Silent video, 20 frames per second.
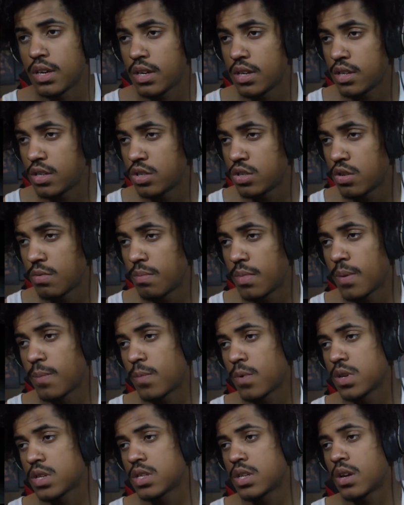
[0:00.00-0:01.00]
it is your
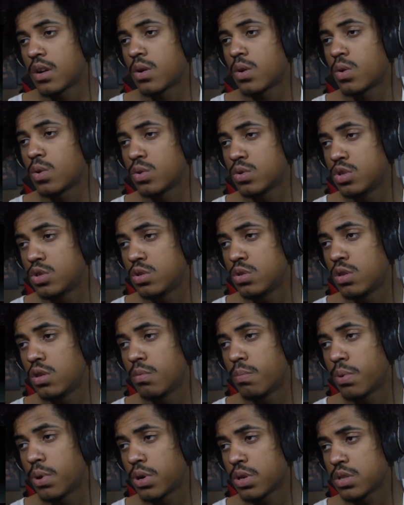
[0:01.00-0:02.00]
memories that hold you to
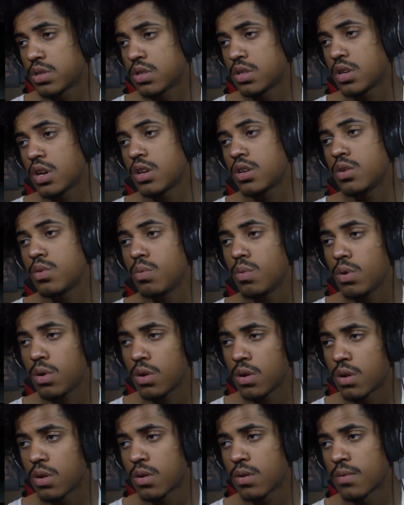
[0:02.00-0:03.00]
the person that you
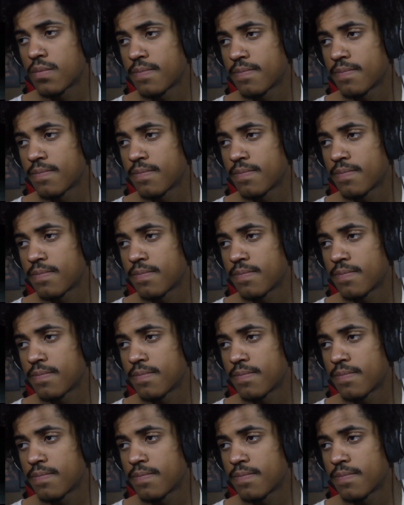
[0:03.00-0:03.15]
were.